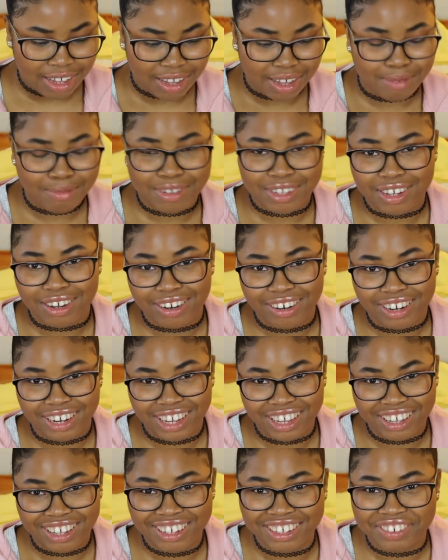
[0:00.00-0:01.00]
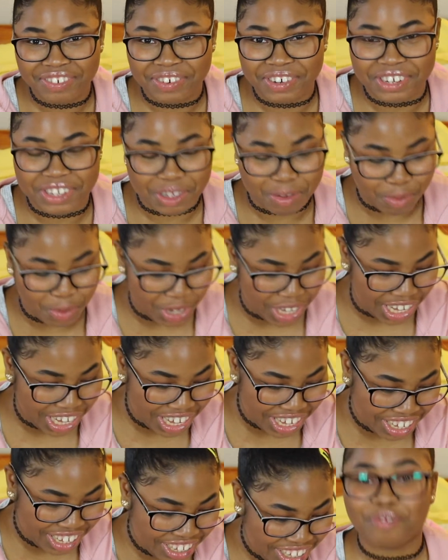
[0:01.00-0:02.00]
I'm sorry for
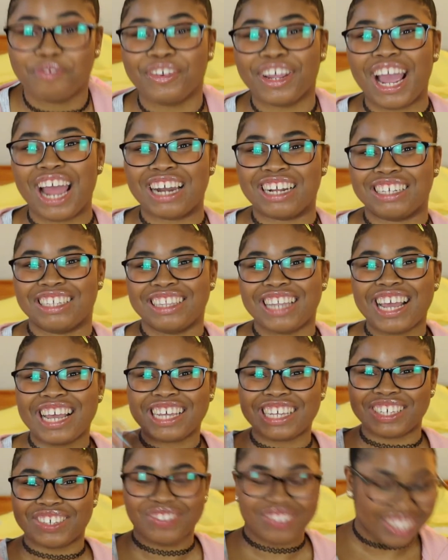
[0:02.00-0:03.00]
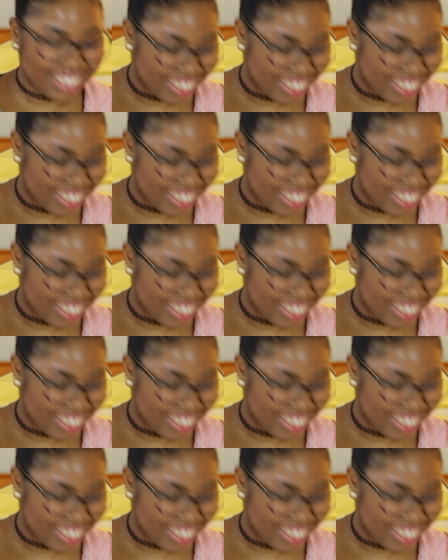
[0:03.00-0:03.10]
disappointing. Rihanna, thank you.